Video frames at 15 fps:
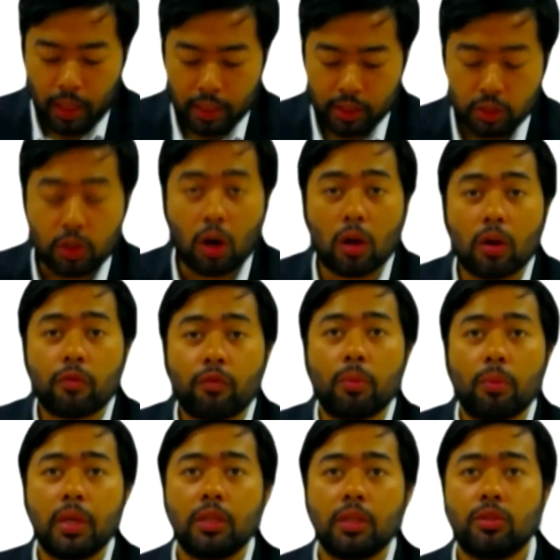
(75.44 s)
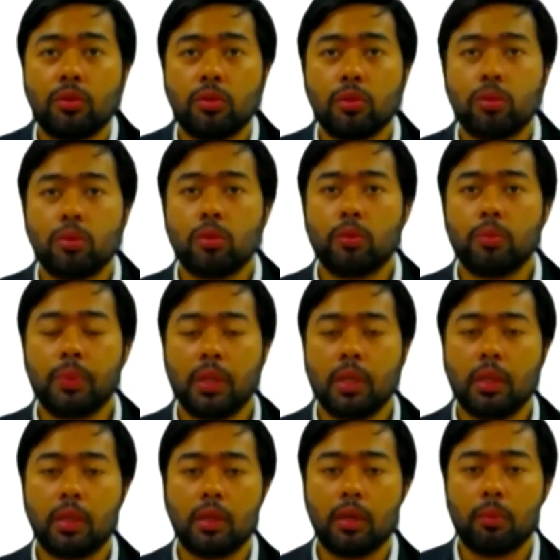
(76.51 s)
It's an honor for me to
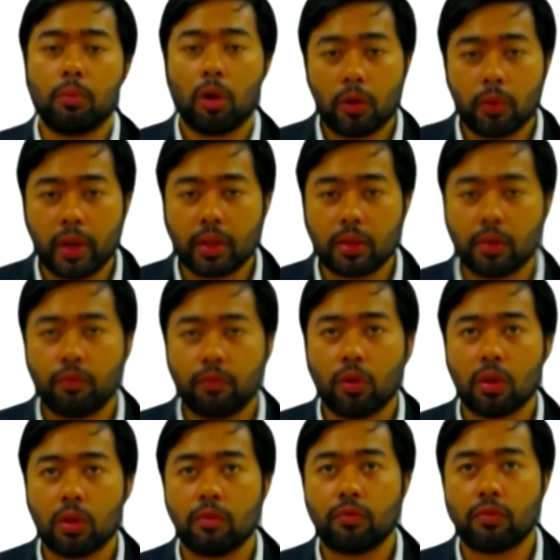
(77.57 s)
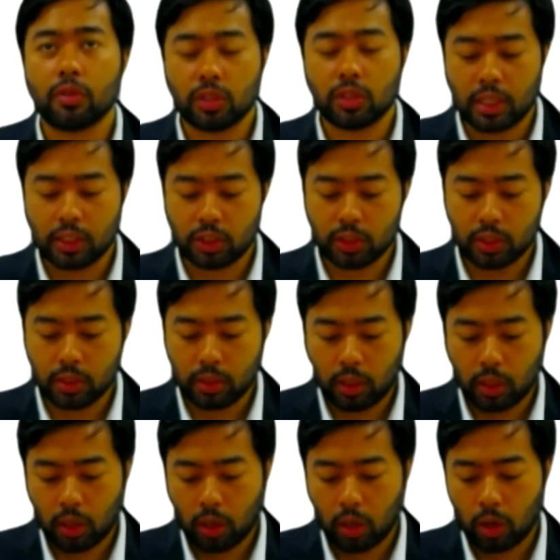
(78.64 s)
be the moderator for the first
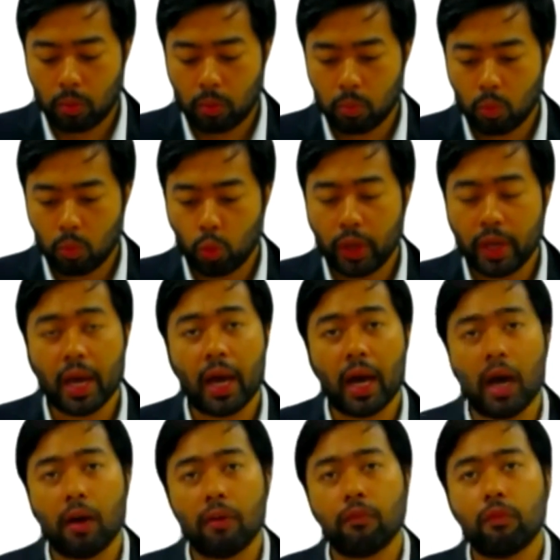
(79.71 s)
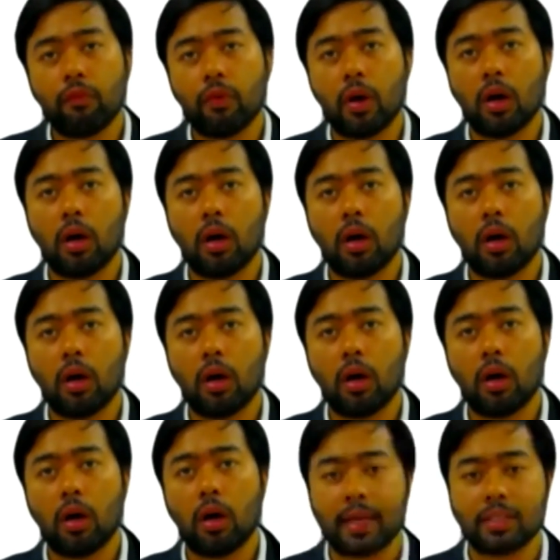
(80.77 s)
session. We have
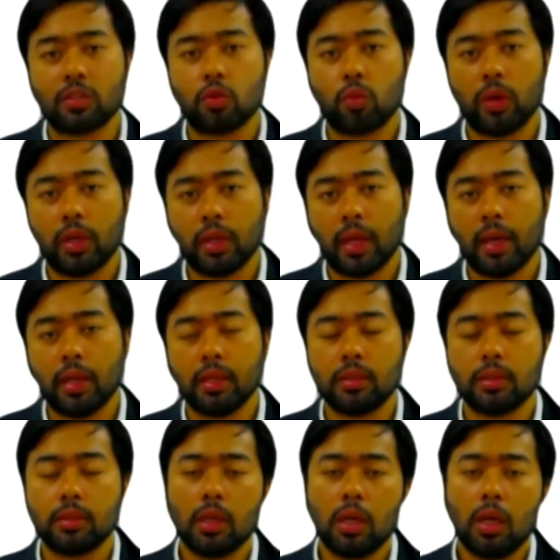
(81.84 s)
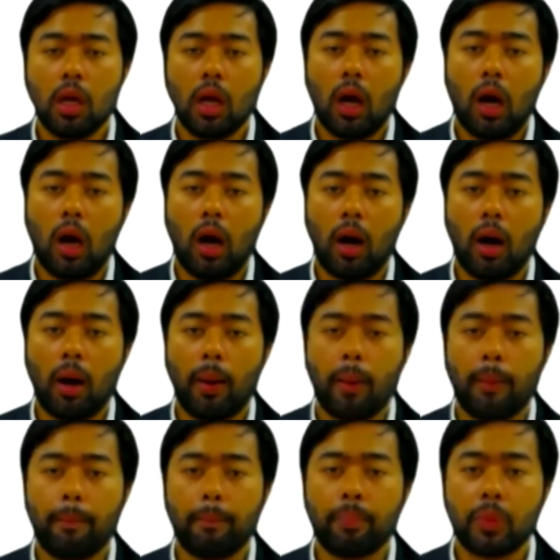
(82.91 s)
for the next 3 days
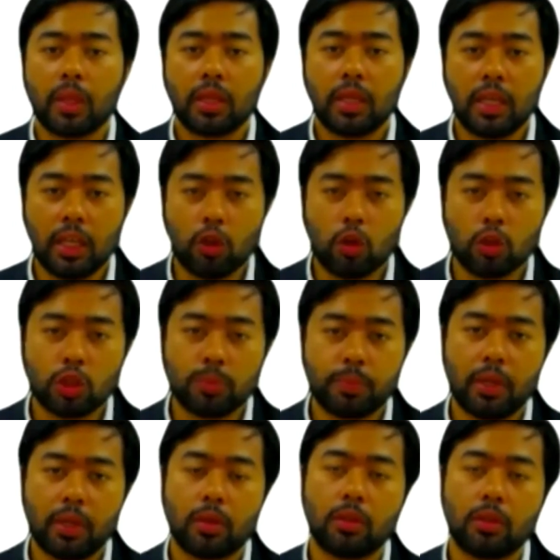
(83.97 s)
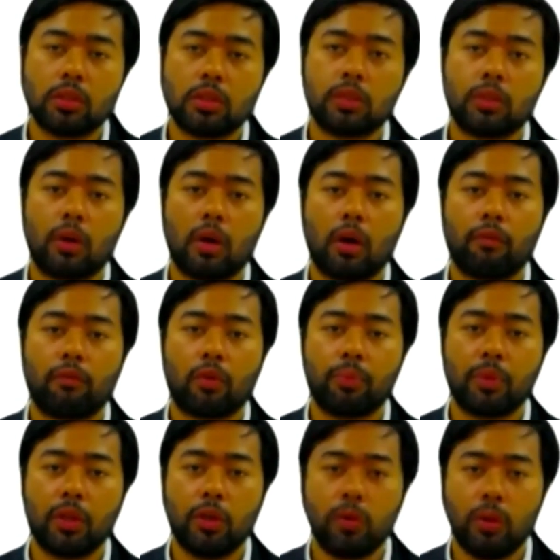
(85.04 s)
keynote speakers
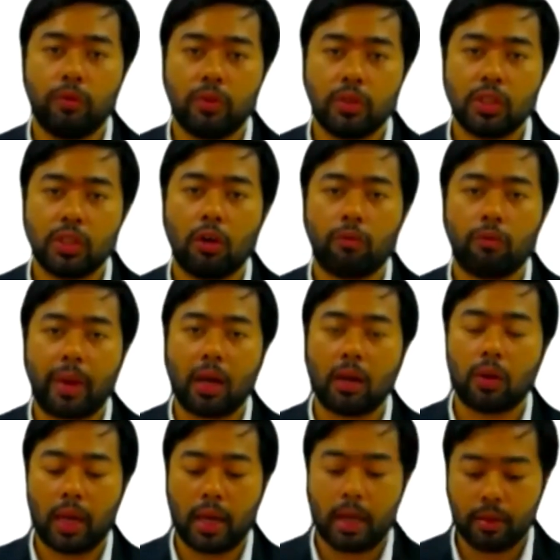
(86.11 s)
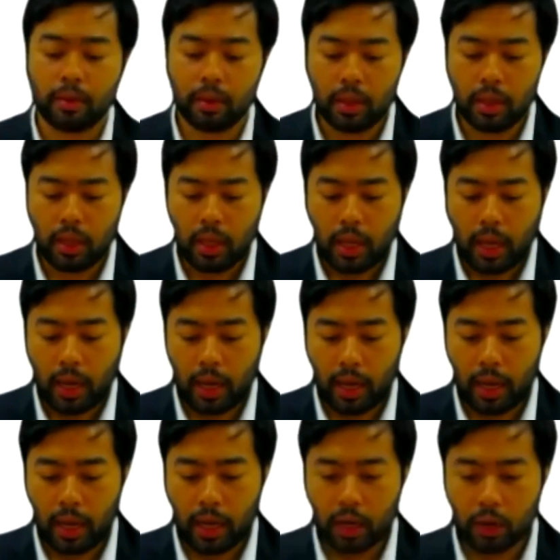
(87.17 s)
from the University of Maryland,
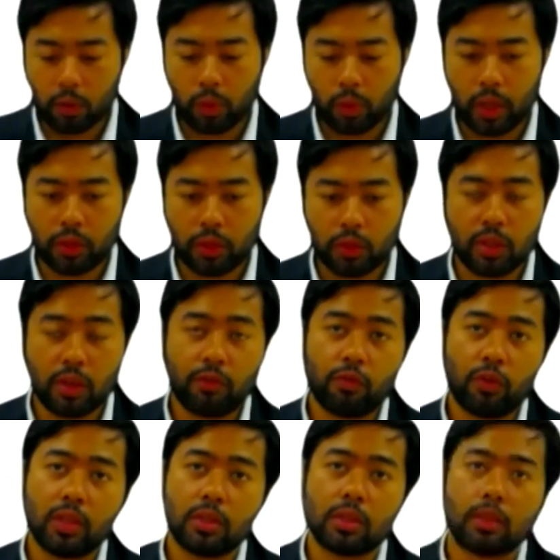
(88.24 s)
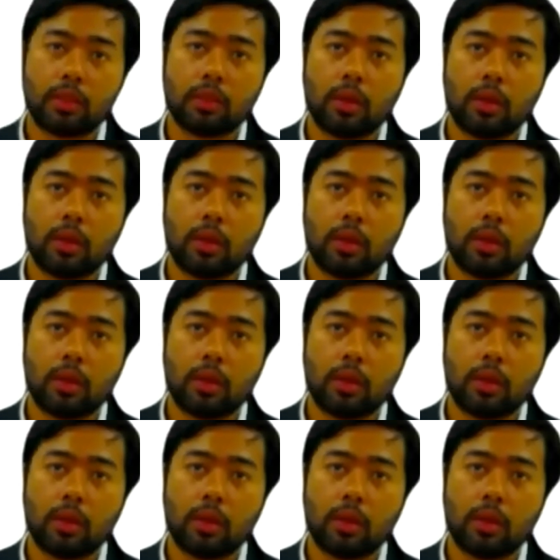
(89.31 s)
and with different